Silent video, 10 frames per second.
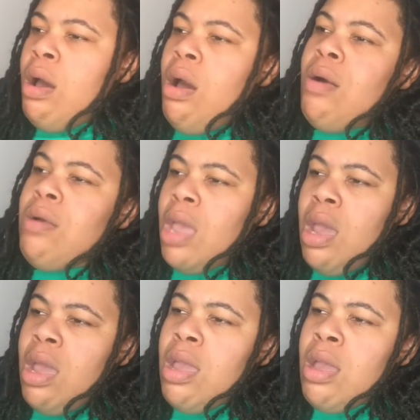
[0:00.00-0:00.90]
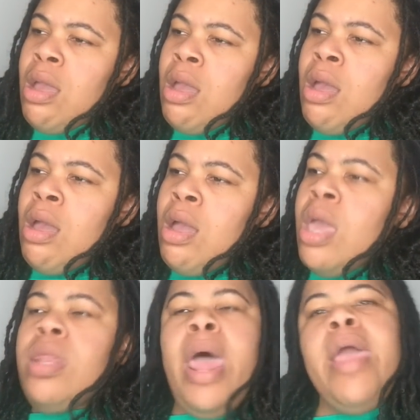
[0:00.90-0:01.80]
okay.
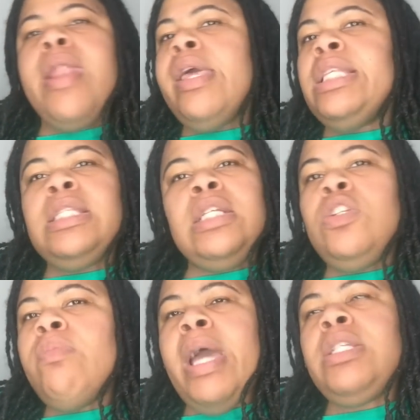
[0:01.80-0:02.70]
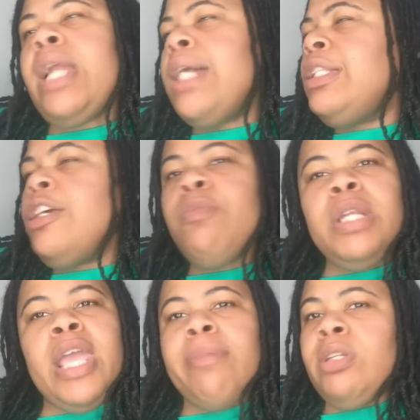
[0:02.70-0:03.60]
Now, in this situation, I still would have
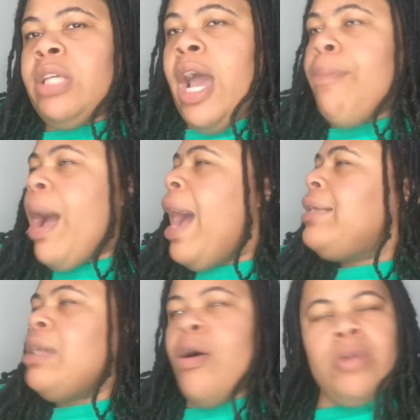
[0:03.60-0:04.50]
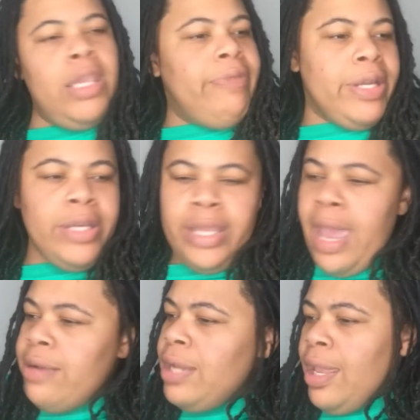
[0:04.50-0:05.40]
kept the job. I don't give a good
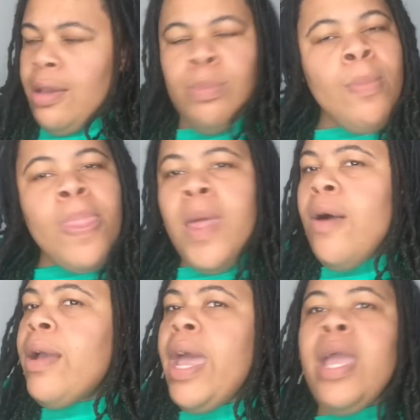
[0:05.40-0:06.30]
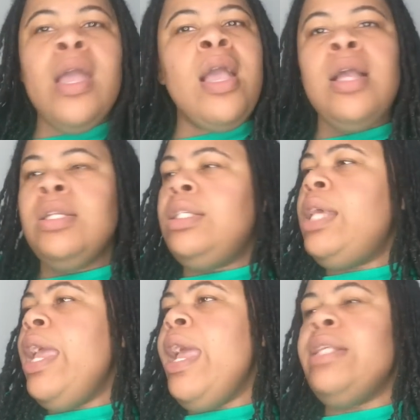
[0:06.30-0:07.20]
goddamn, okay?
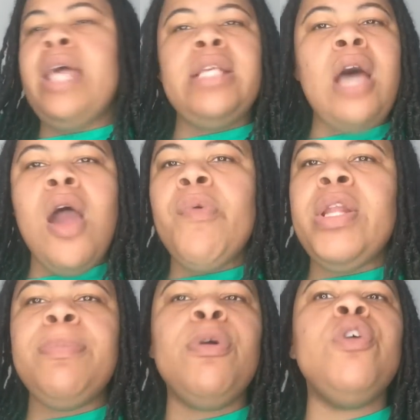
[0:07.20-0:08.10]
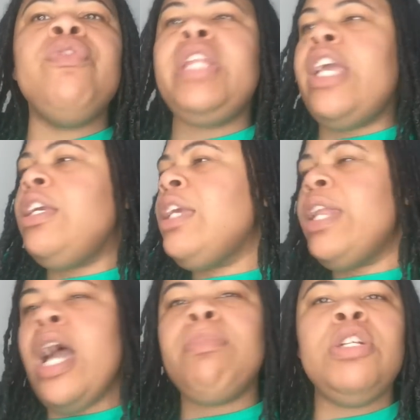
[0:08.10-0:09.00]
Chance has already proven that he
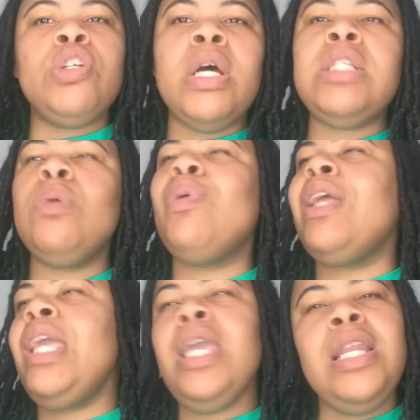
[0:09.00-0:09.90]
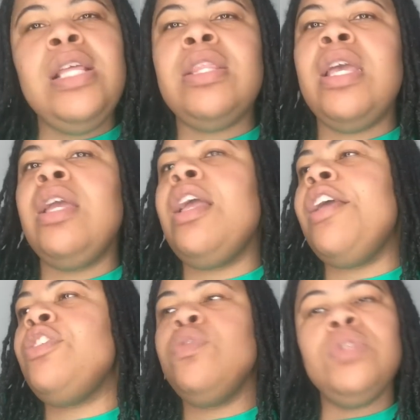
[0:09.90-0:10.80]
cannot be trusted with anything,
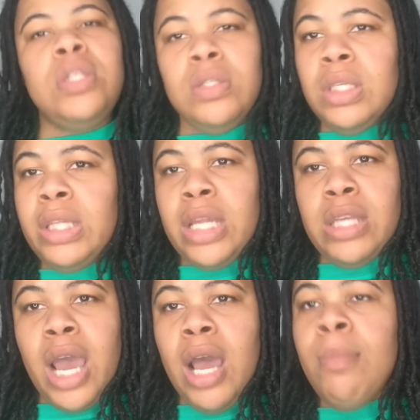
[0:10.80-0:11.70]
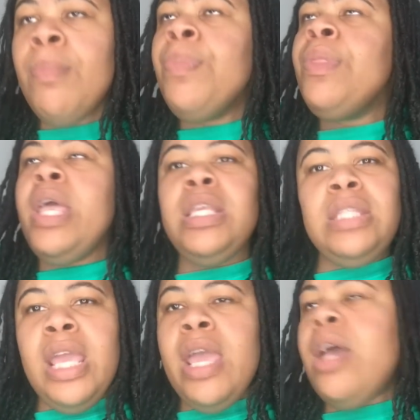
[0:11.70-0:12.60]
and you still took that job and
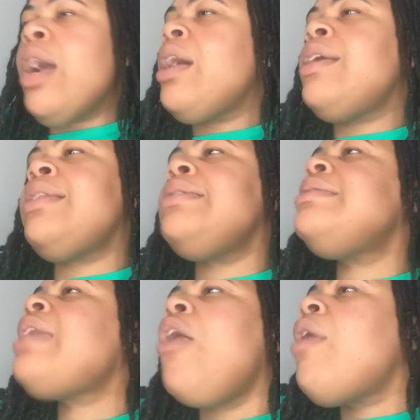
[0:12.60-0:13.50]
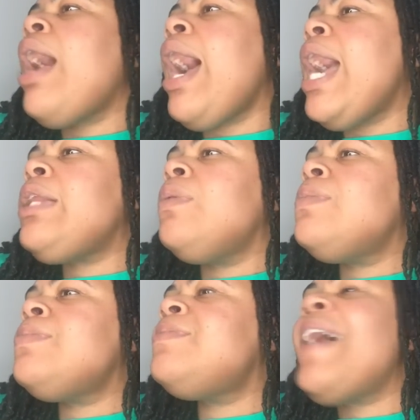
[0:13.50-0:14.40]
said, no, I
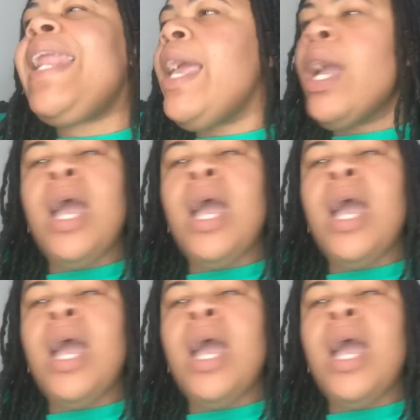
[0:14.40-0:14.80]
don't want it.